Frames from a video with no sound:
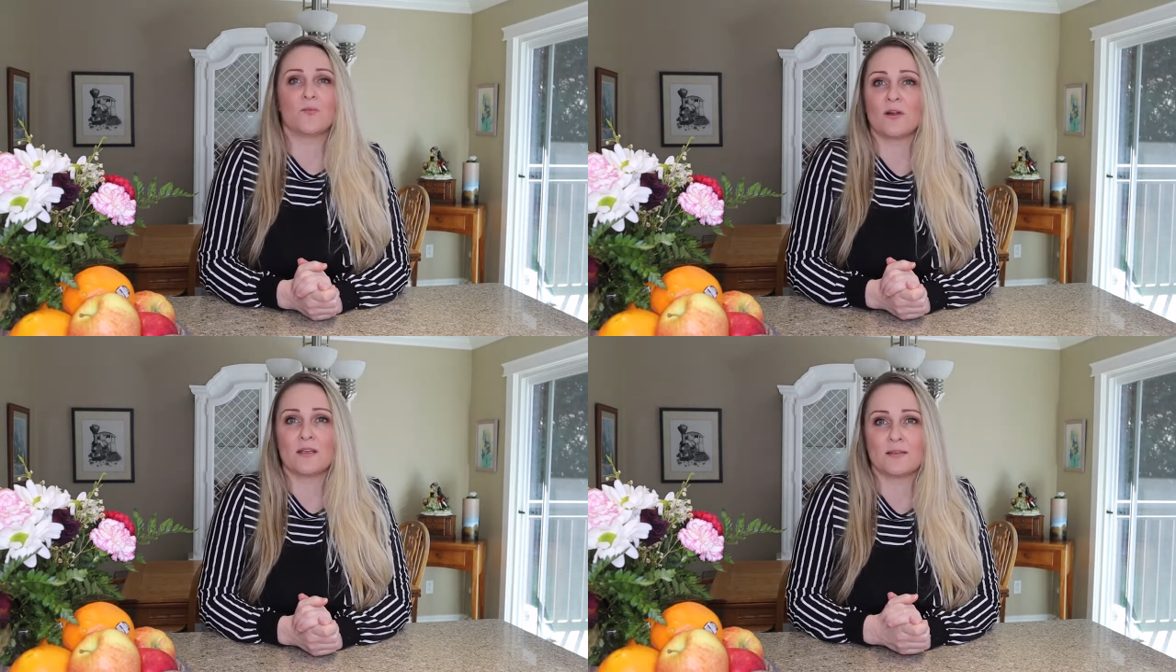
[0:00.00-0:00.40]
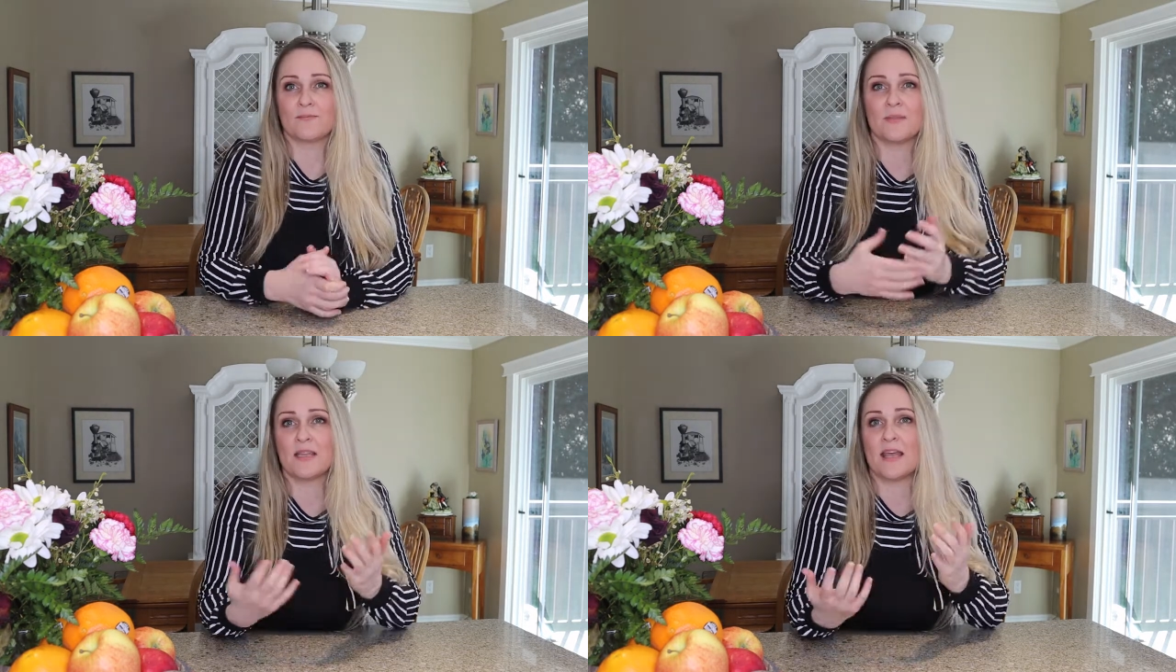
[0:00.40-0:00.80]
more
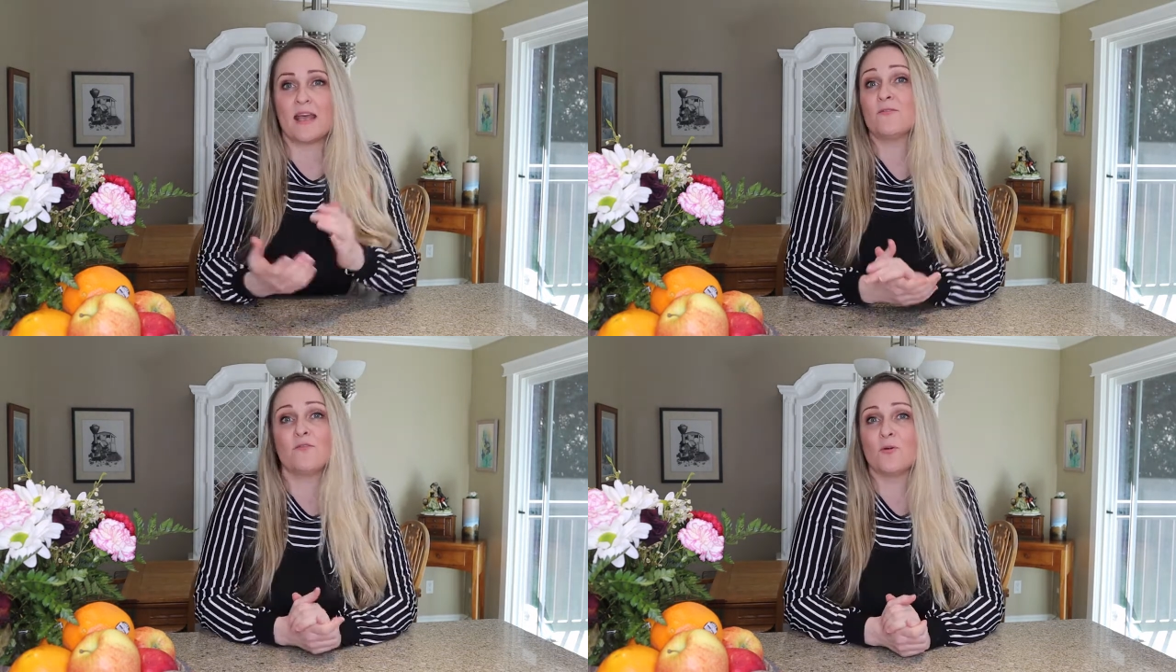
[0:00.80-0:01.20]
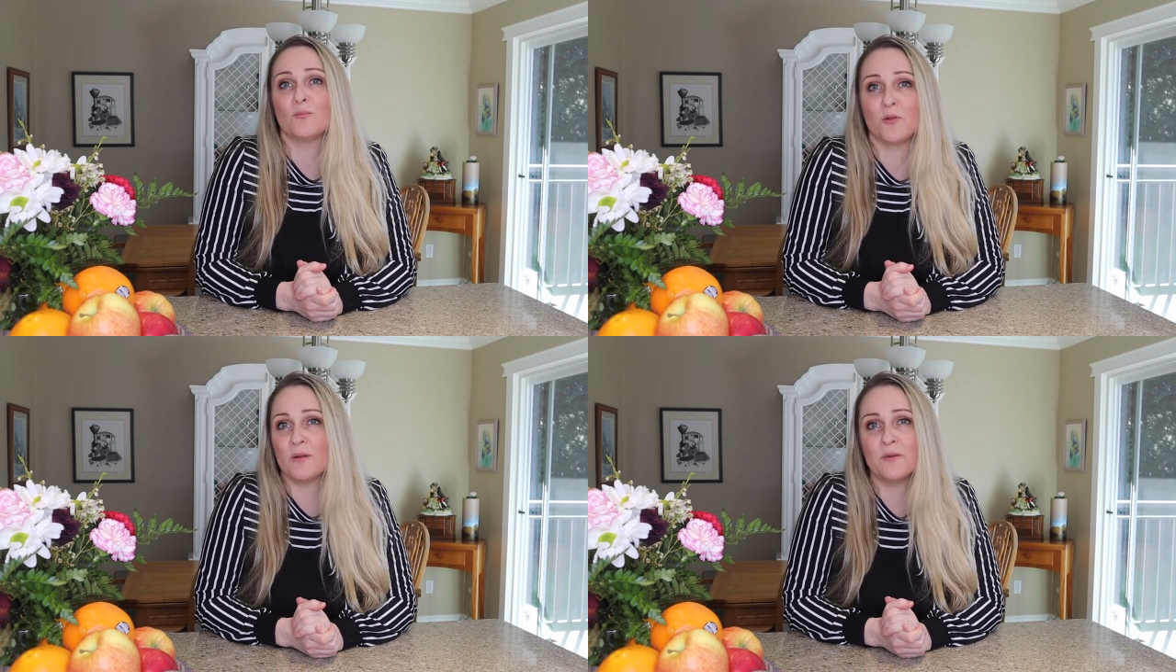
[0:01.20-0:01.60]
gainful
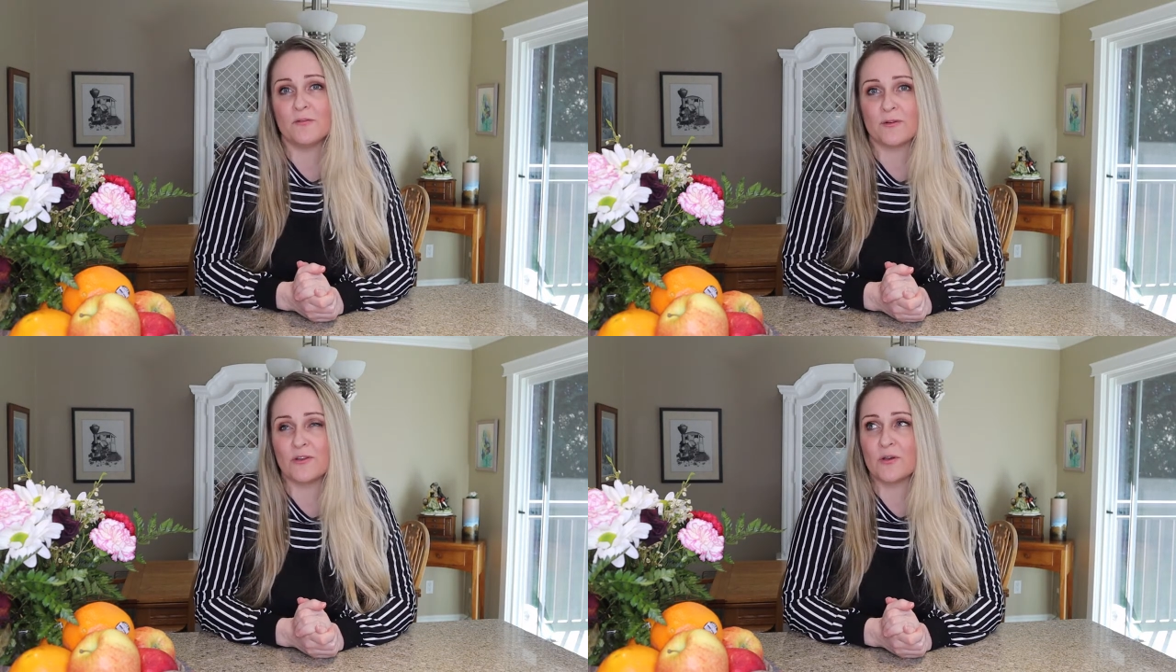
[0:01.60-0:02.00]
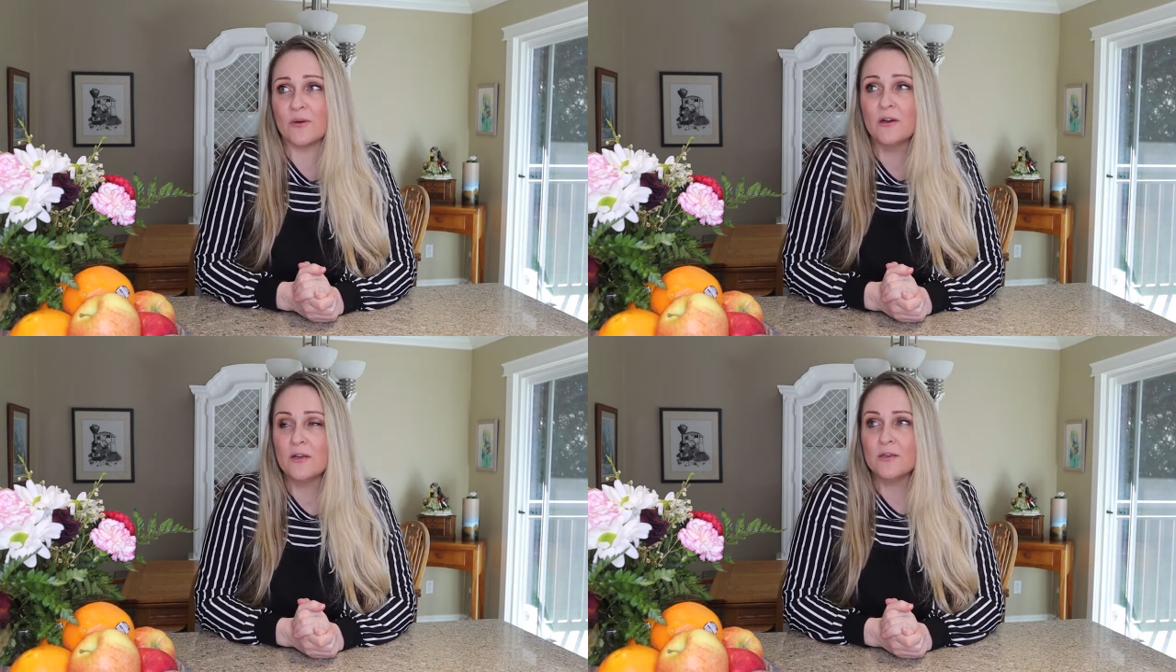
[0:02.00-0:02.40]
employment for you,